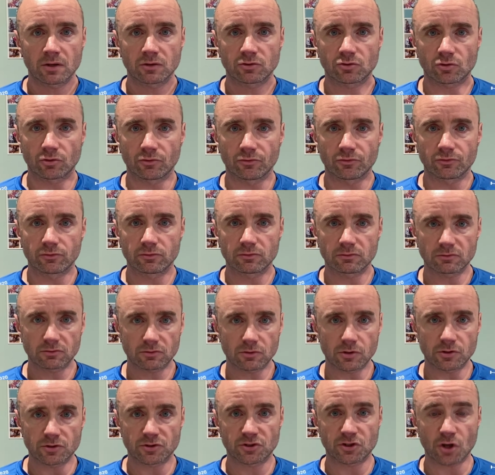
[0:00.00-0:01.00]
done
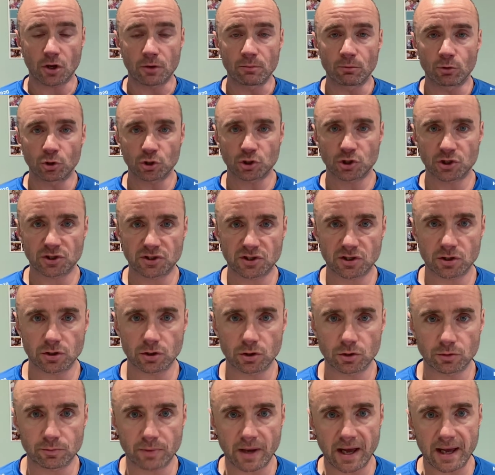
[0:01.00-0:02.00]
so much as
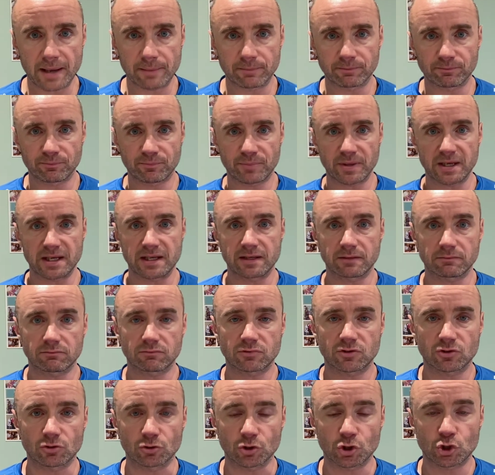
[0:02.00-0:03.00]
to be
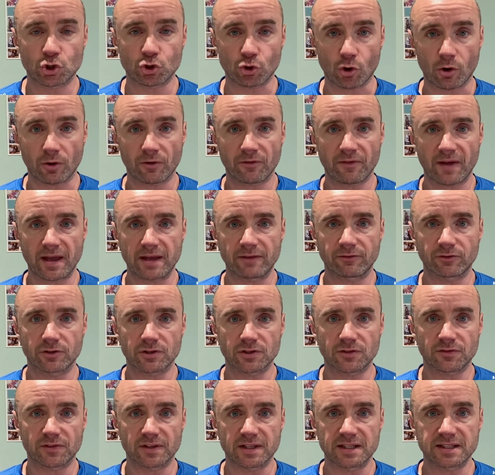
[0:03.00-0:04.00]
sort of strong favourites
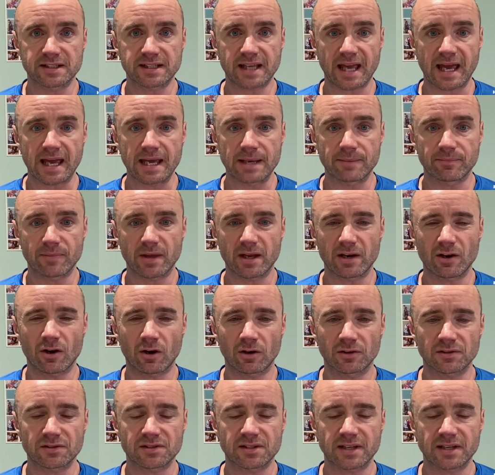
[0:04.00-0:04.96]
for this game. They're not.